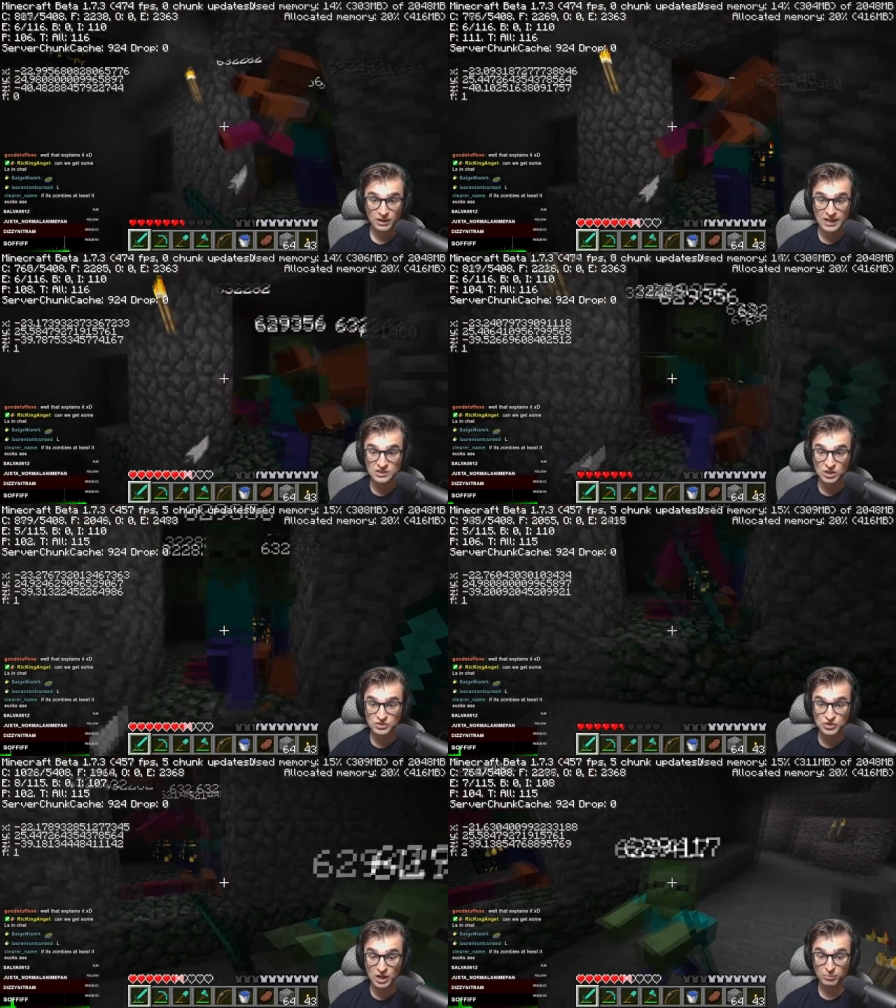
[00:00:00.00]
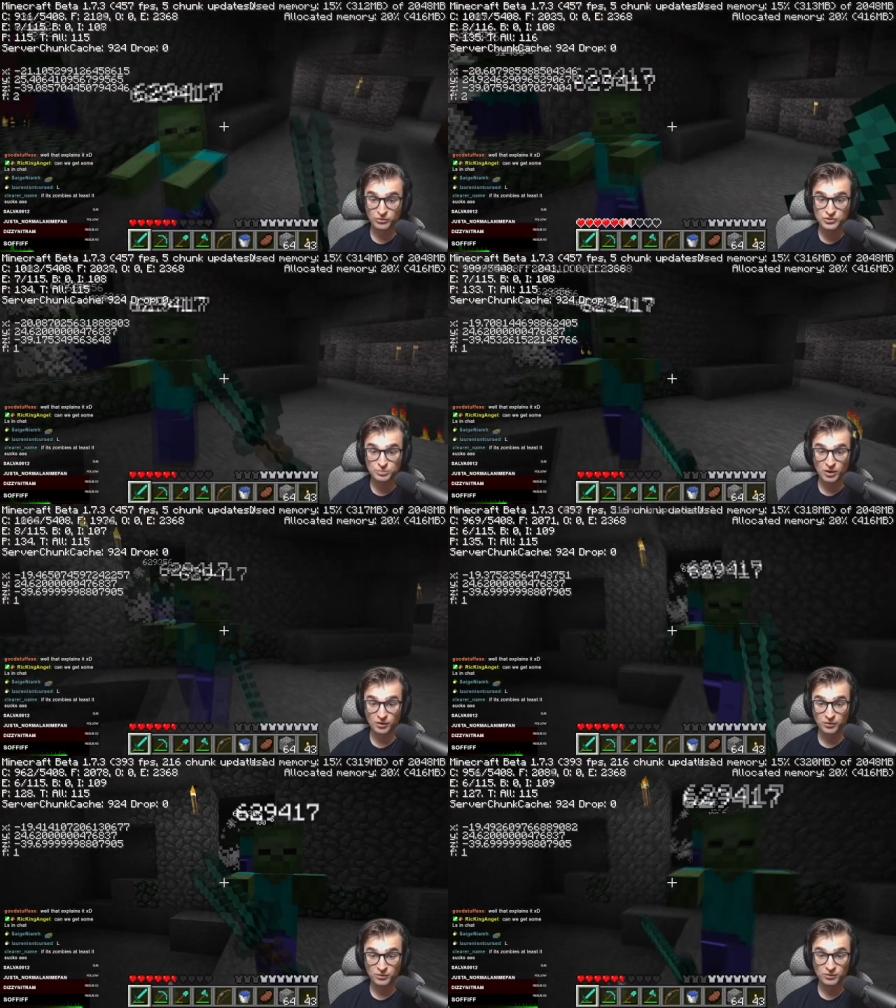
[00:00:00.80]
It's a double
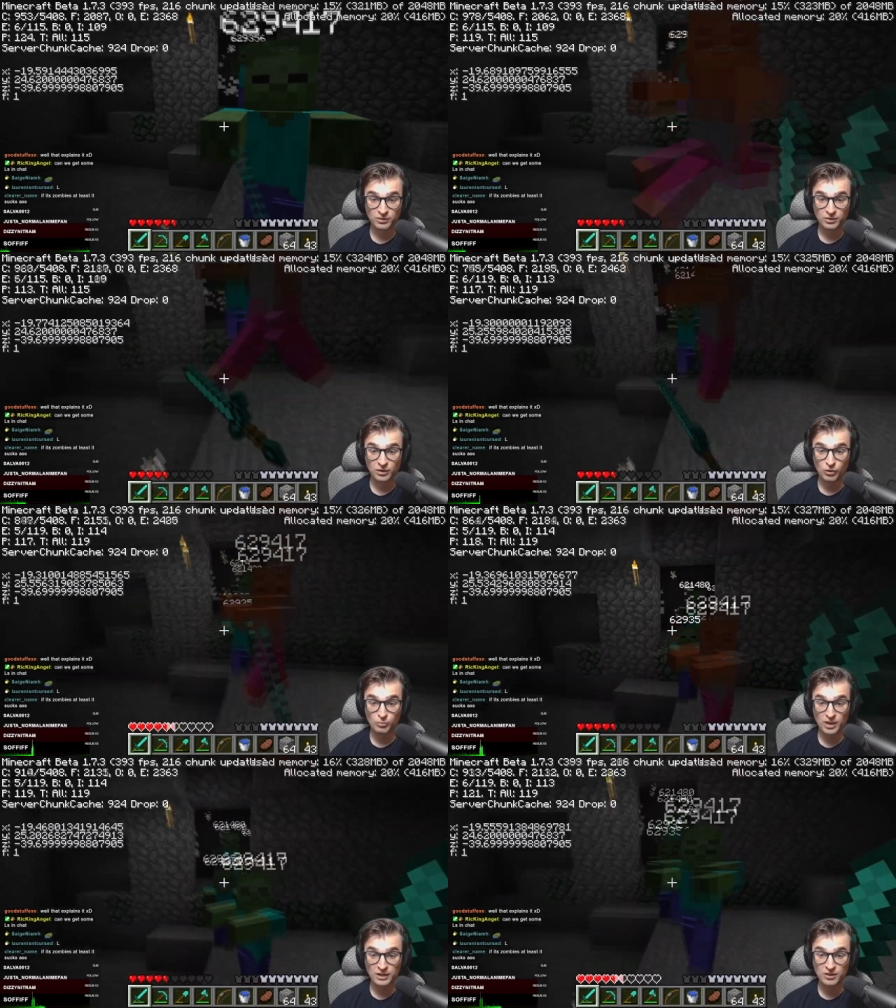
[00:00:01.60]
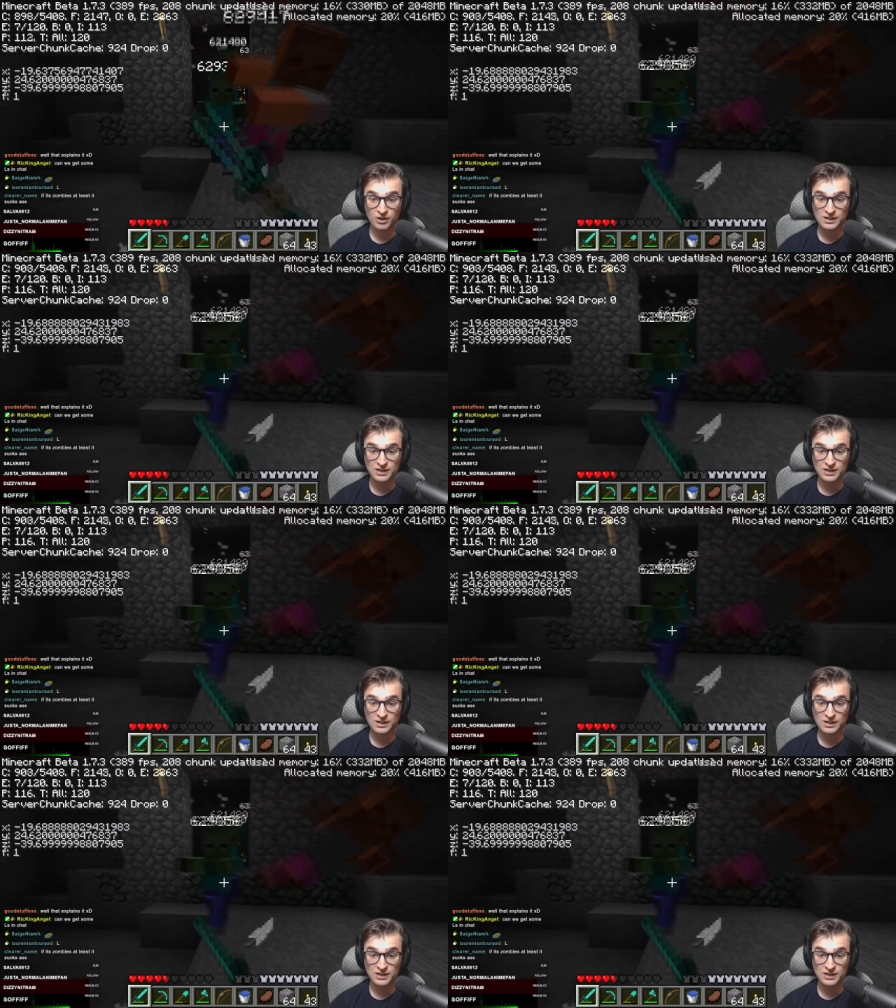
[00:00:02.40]
spawner. Oh my god,